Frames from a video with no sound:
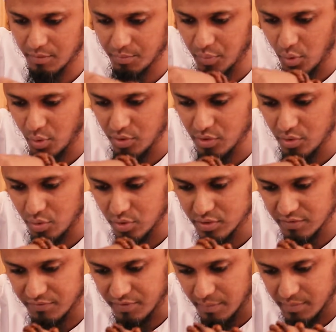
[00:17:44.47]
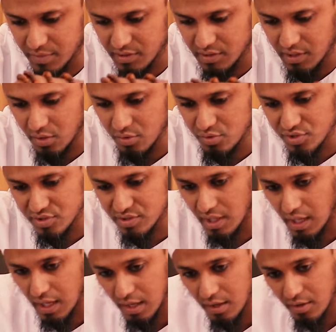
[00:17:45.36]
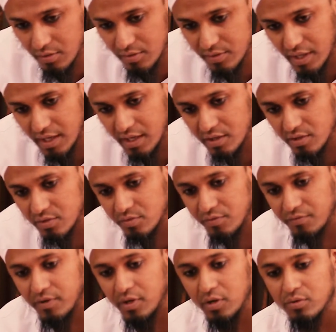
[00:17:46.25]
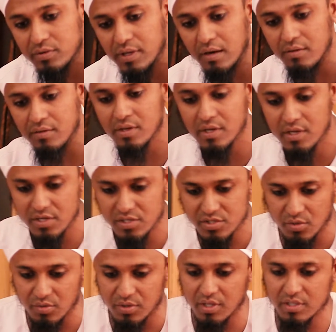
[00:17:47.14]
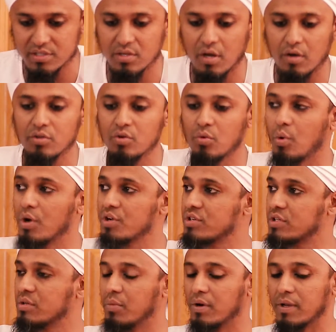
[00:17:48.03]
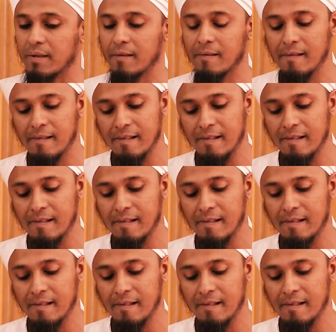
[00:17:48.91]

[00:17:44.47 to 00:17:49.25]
pour the water from the toes down, and it would flow down. So that's how you wash the body.